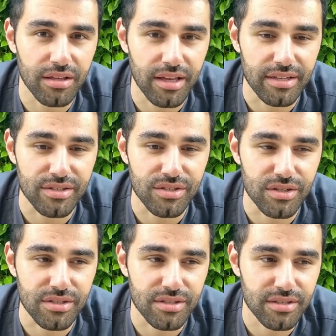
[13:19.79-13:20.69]
and
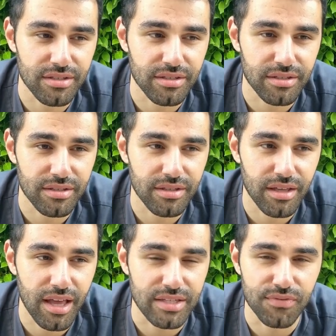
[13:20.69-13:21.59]

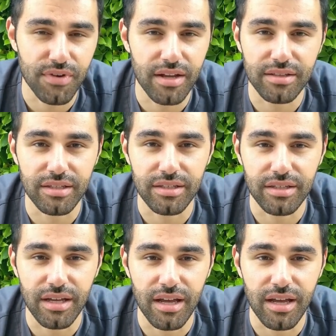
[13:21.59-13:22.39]
it's frankly,